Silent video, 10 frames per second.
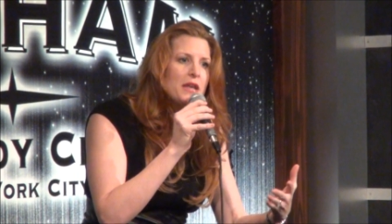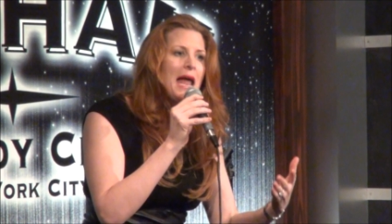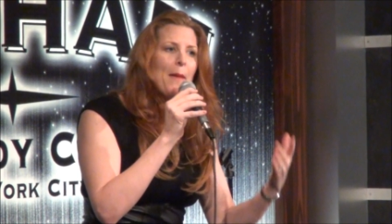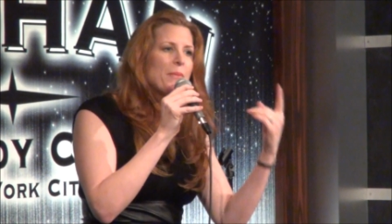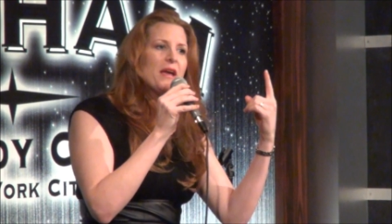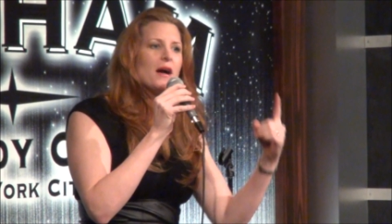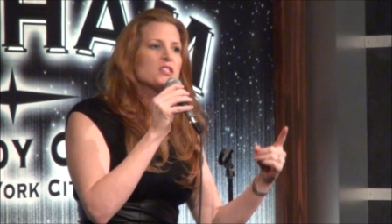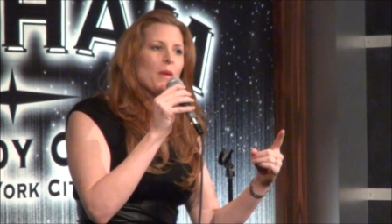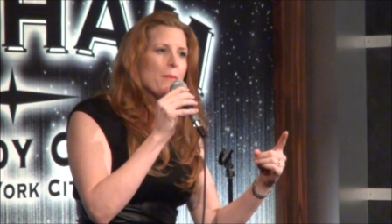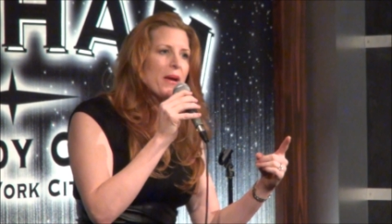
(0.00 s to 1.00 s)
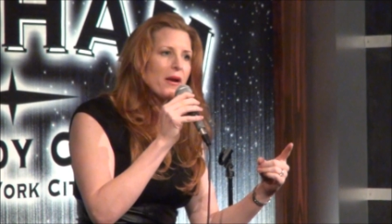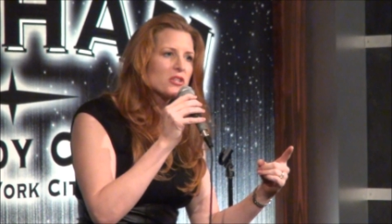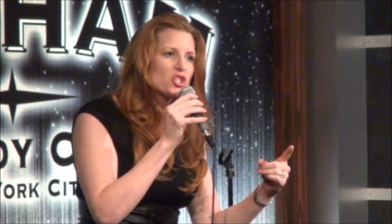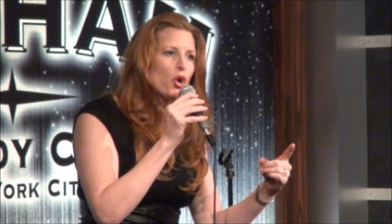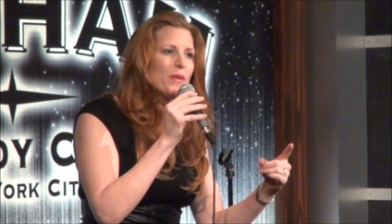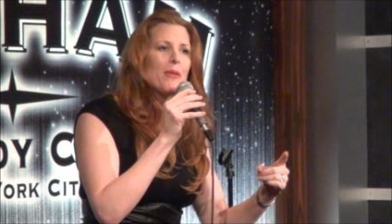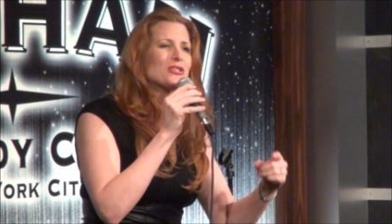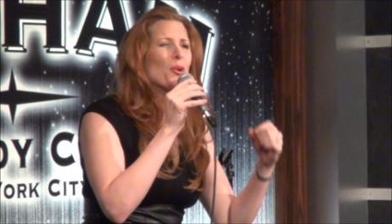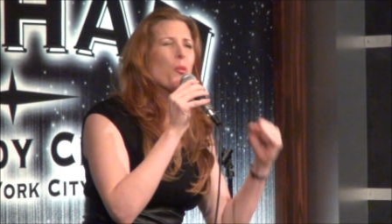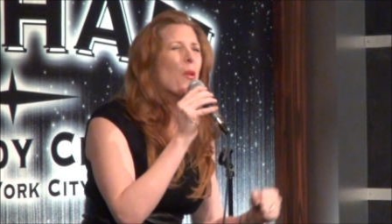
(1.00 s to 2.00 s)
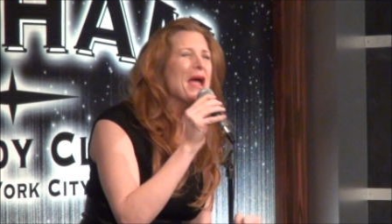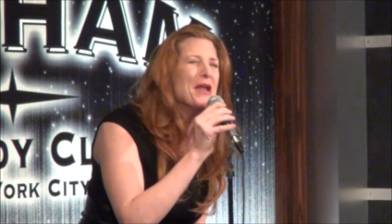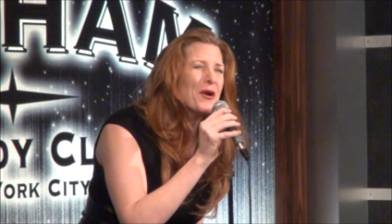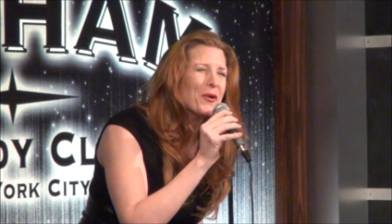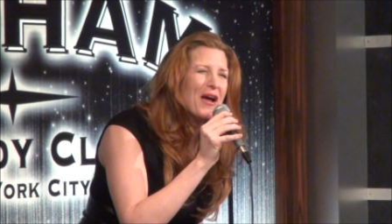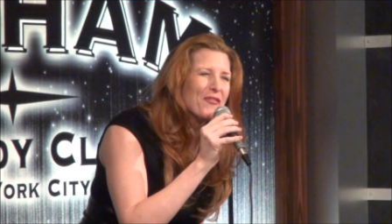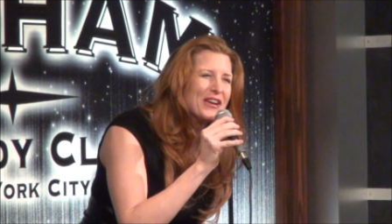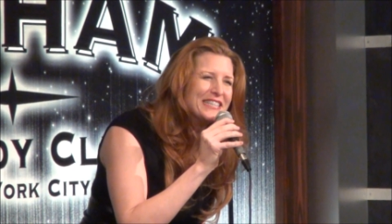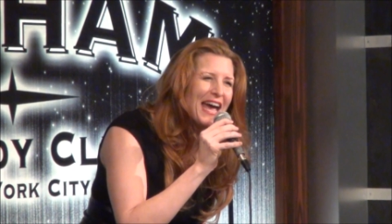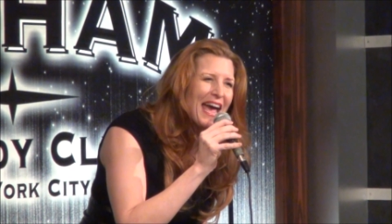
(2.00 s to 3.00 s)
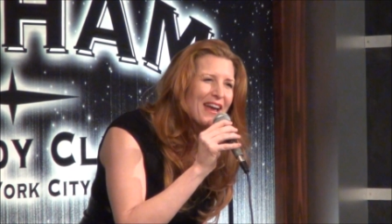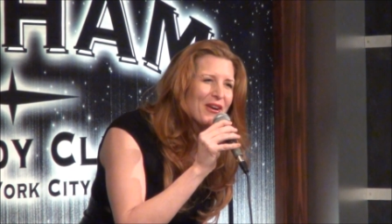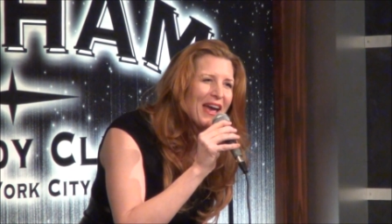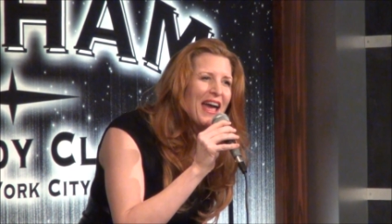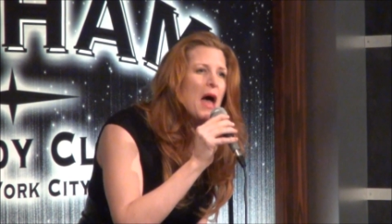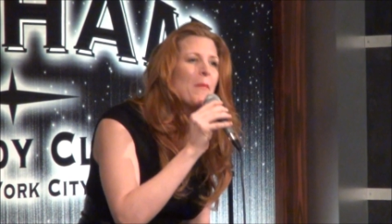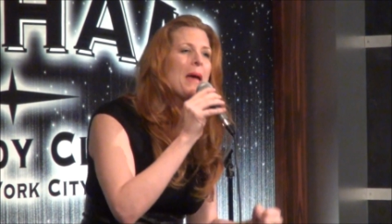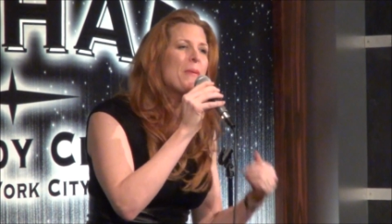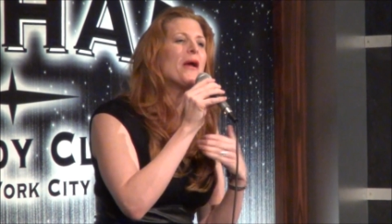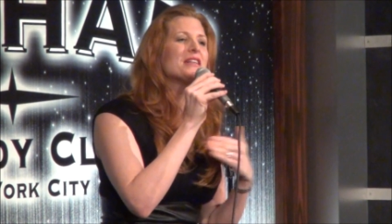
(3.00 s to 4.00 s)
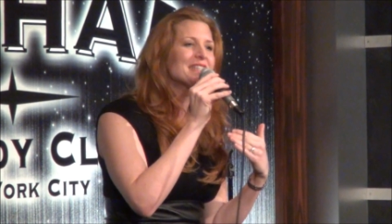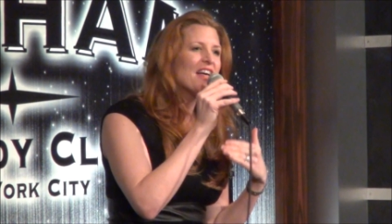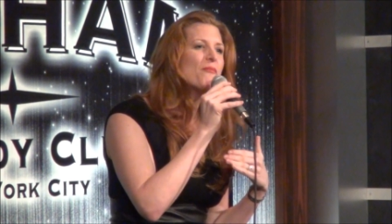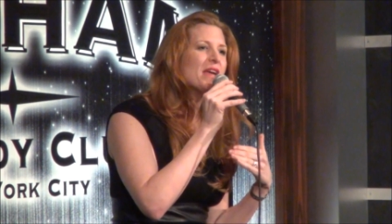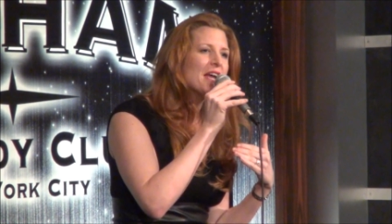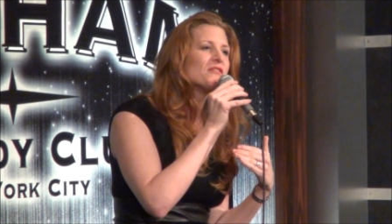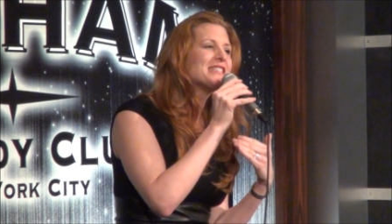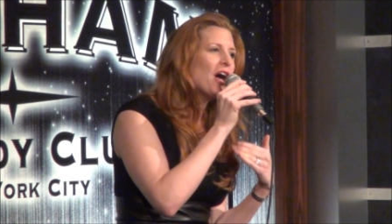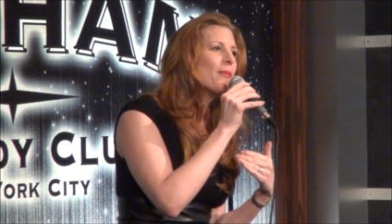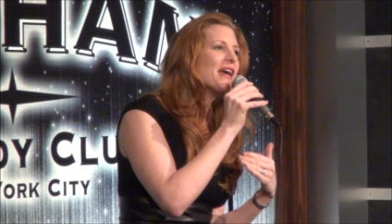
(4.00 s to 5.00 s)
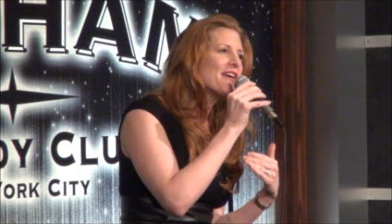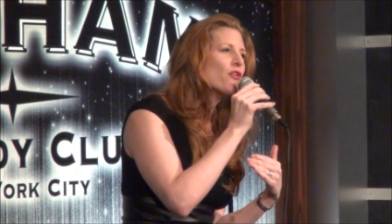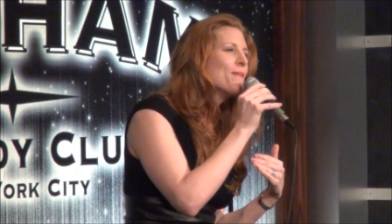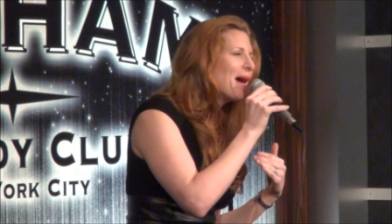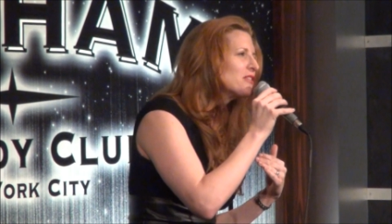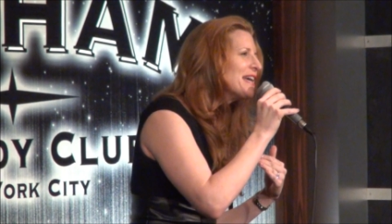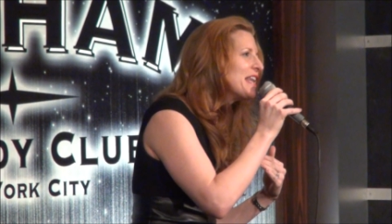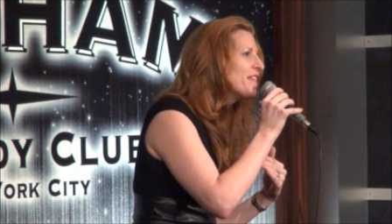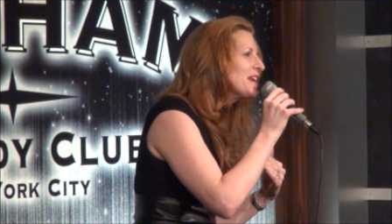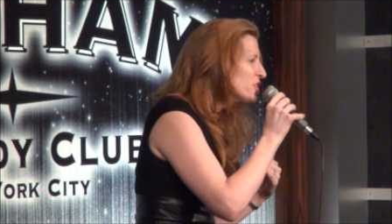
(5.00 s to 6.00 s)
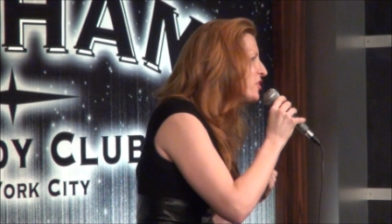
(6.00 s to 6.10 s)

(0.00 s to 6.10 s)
Not because my parents told me I was a winner every day, okay? My parents loved me enough to tell me I never amount to anything.